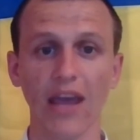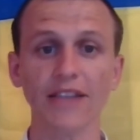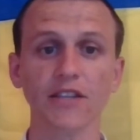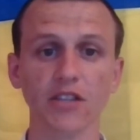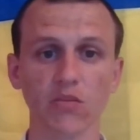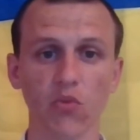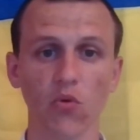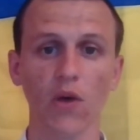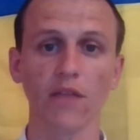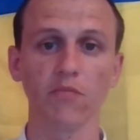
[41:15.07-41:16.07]
entities
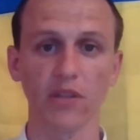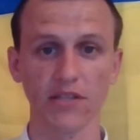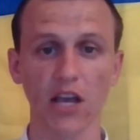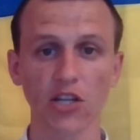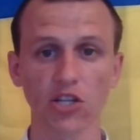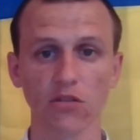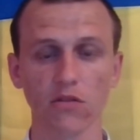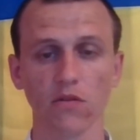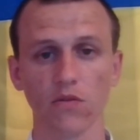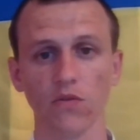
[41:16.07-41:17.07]
per one
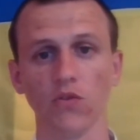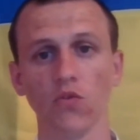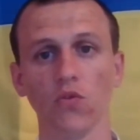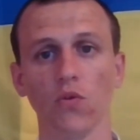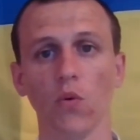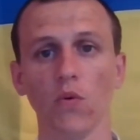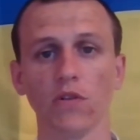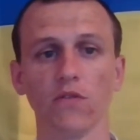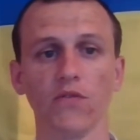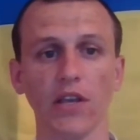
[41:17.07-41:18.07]
transaction, you
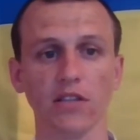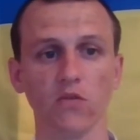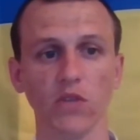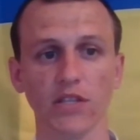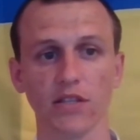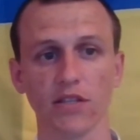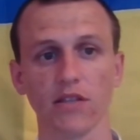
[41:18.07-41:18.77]
will face it with